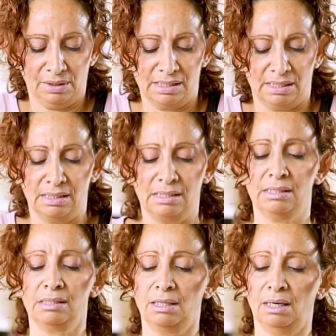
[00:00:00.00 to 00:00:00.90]
is
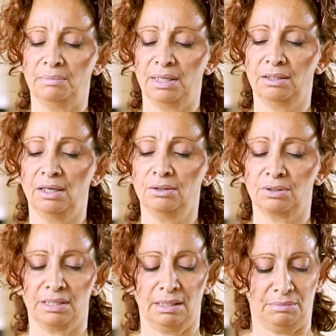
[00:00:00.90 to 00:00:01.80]
this 9 by 9 or
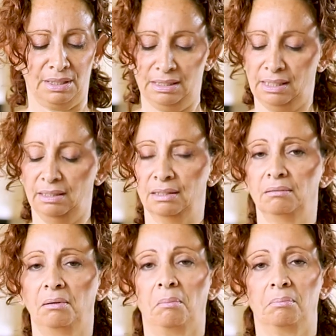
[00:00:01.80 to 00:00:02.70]
10 by 10?
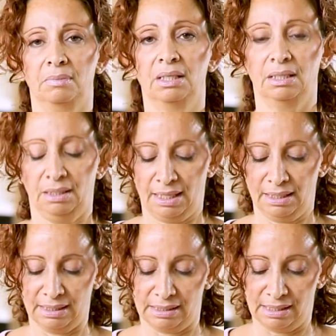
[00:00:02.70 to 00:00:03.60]
I
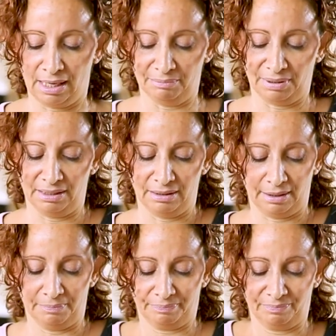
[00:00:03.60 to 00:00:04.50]
think it's 9 by 9.
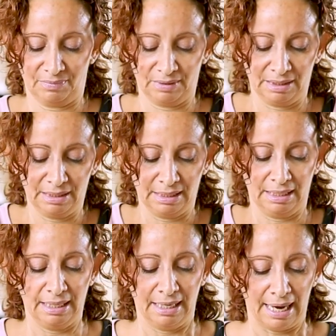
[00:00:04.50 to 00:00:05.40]

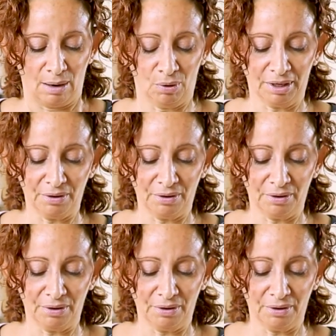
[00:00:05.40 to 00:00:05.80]
And what